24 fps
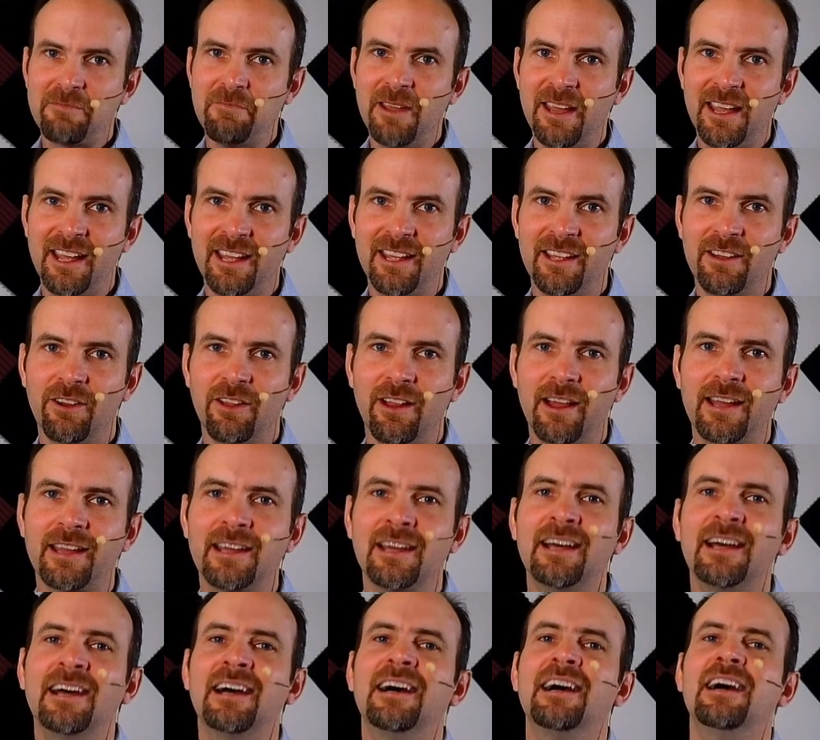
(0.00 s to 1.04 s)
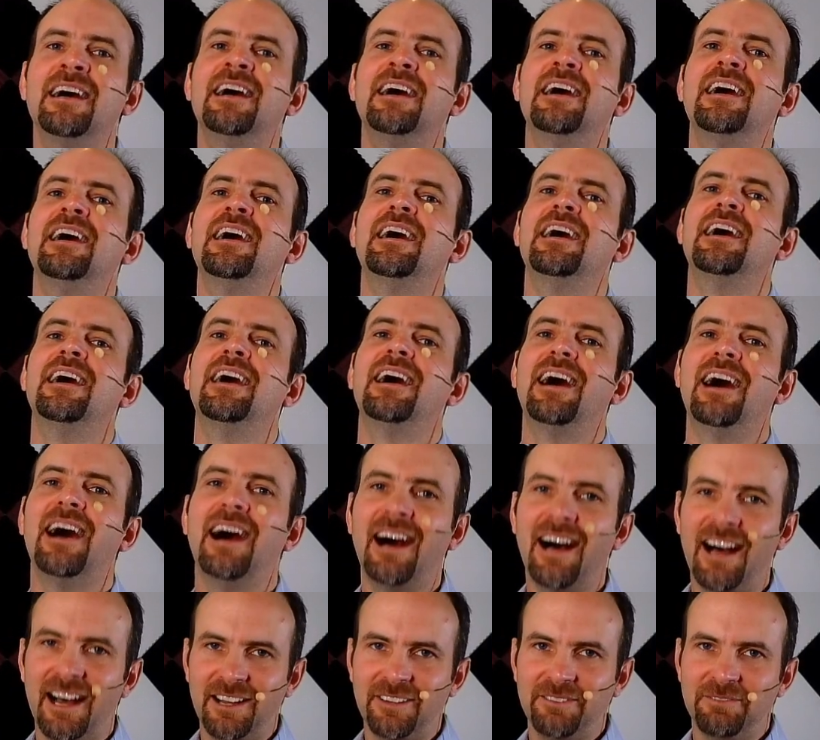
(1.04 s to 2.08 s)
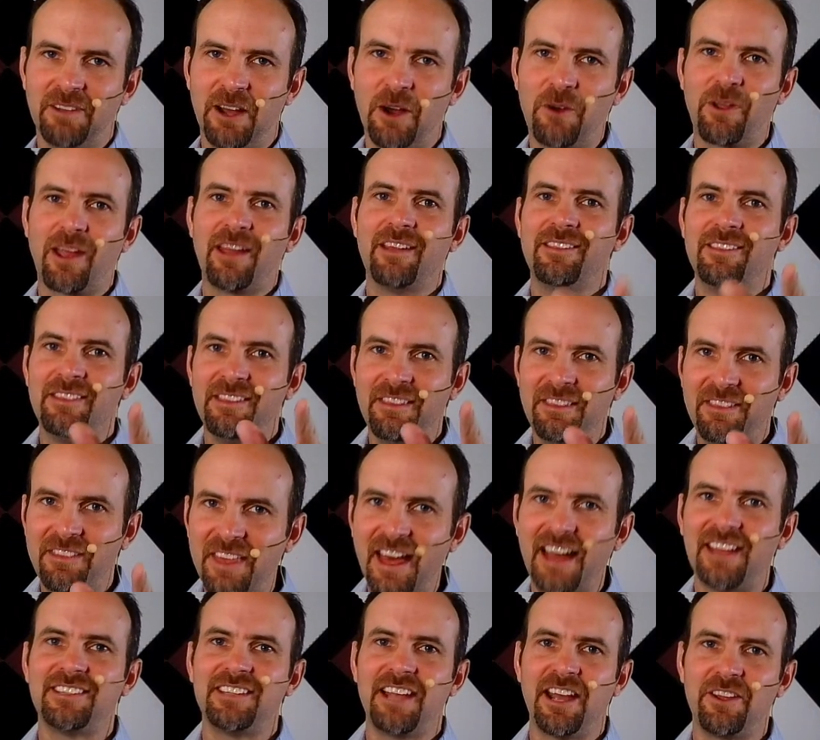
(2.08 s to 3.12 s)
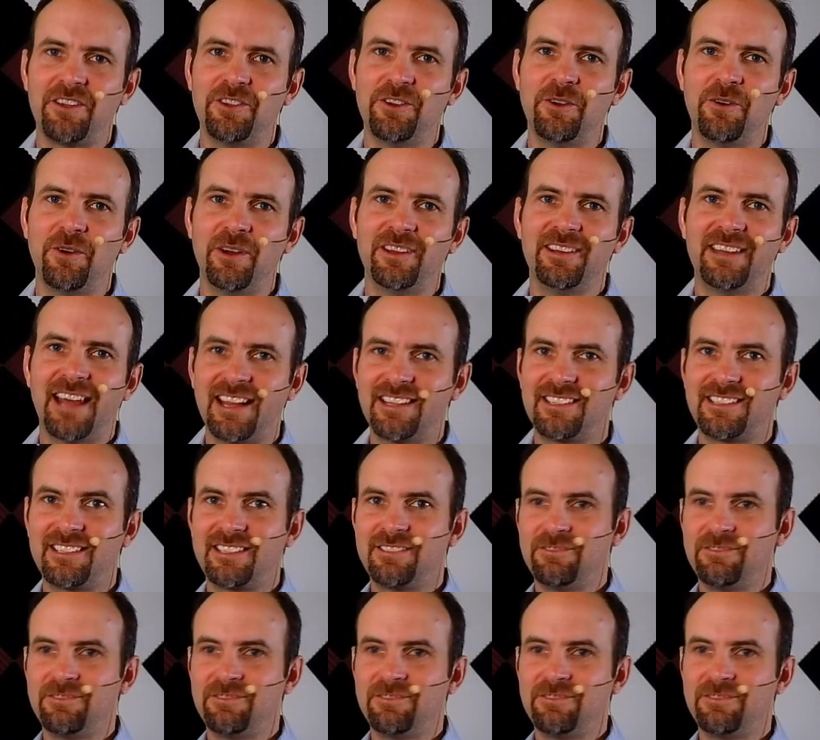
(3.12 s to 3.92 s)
me, you're like, ah, okay, that's how you do it. That's